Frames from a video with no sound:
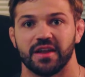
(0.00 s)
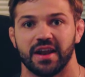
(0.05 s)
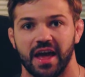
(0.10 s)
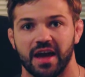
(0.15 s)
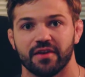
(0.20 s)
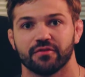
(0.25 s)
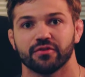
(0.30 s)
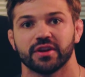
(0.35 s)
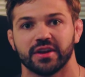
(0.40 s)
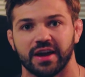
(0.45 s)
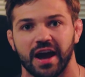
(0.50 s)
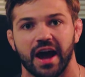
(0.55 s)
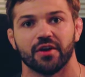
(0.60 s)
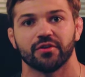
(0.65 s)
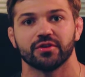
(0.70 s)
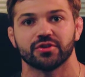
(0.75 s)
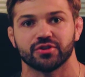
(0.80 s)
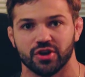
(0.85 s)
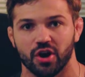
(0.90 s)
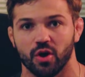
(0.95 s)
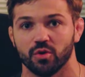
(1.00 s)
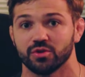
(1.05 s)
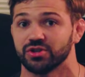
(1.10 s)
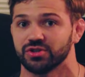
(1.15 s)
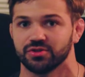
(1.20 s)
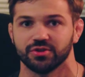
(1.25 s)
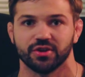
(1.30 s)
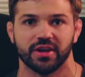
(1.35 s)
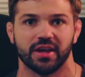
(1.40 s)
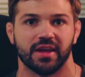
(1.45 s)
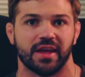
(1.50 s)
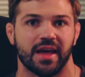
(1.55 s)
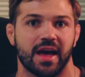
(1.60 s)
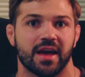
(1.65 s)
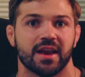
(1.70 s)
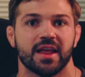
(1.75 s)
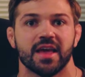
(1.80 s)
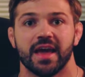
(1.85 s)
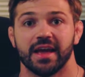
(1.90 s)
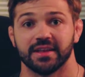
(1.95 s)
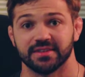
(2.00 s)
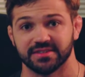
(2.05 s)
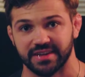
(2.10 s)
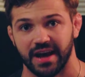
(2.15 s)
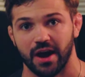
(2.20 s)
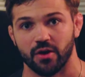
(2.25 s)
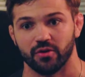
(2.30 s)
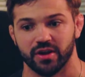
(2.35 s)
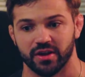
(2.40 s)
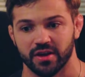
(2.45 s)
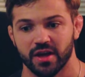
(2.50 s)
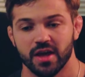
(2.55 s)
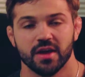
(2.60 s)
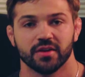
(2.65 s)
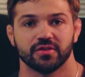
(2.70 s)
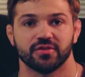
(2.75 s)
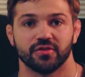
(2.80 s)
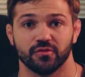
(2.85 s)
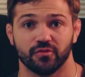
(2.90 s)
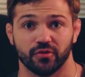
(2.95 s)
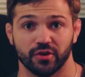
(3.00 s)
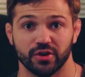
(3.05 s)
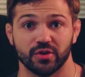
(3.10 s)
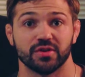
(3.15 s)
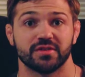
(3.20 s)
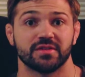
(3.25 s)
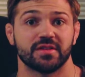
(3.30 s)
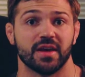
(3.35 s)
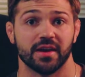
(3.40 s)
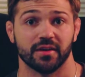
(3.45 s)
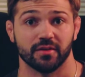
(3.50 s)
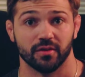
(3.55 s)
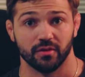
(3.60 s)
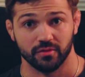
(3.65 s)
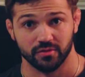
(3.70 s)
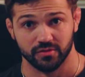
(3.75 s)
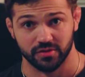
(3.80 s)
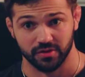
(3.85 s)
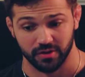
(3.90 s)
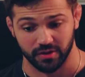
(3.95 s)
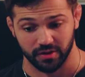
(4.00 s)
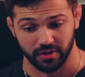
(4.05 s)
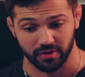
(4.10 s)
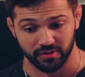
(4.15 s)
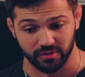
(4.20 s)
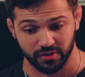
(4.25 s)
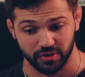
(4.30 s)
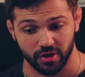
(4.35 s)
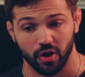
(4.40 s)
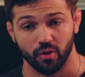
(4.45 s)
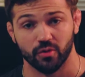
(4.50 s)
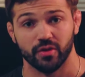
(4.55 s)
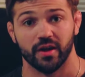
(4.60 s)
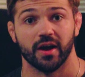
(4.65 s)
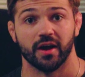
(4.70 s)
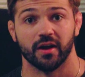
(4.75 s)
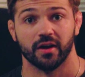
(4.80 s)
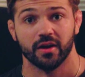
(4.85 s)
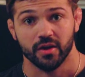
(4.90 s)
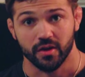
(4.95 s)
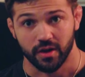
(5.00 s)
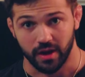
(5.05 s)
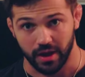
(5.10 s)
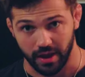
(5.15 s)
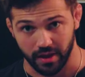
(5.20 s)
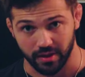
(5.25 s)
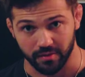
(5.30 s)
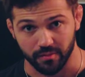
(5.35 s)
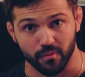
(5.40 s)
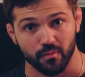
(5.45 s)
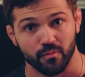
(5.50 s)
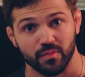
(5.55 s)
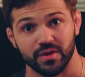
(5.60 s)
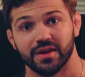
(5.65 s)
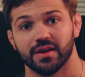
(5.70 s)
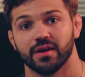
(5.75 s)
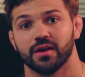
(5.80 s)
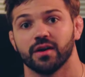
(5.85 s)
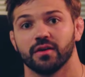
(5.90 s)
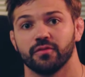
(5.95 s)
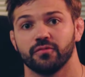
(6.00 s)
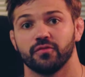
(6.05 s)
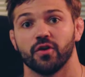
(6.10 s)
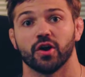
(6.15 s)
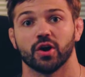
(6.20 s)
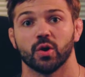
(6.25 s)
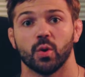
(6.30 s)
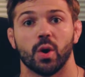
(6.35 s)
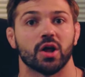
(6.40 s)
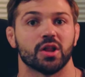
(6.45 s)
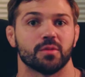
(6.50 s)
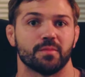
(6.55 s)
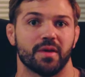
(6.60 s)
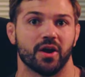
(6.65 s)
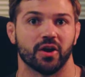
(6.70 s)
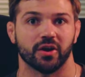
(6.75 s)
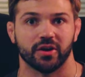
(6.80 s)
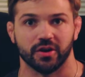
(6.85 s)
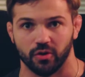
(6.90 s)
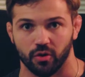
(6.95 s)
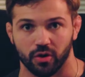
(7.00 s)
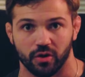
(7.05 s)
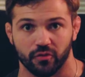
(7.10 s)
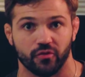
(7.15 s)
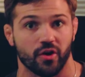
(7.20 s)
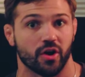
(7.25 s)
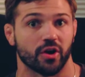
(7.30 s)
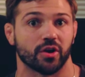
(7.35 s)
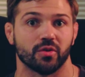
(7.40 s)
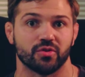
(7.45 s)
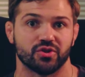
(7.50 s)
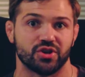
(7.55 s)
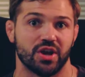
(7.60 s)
that every college coach is looking at and scouting for you to go there and be a Fargo All-American or a Fargo